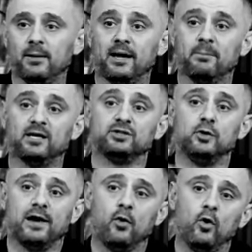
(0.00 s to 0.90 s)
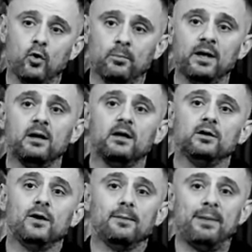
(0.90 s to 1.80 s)
I'm like, because you get home,
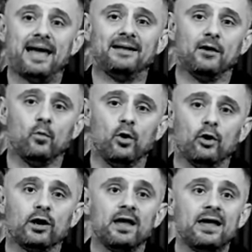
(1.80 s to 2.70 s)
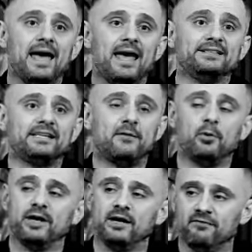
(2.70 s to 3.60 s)
you had a bad day at work, and instead of
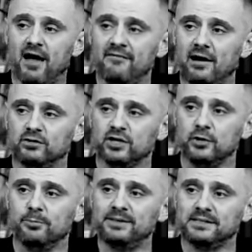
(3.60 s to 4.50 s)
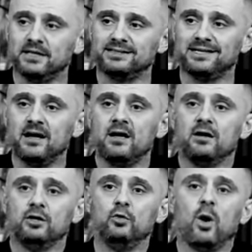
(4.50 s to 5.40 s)
putting in five hours on your business,
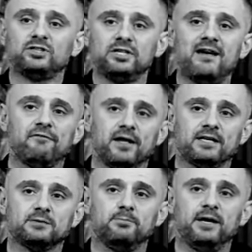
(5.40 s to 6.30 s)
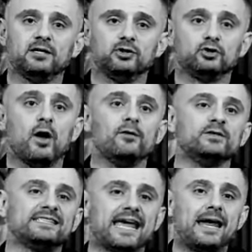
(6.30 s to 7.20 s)
you watch Netflix because you're trying to
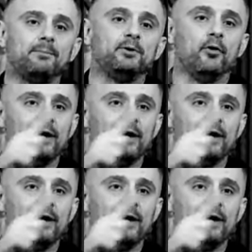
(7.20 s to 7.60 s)
escape your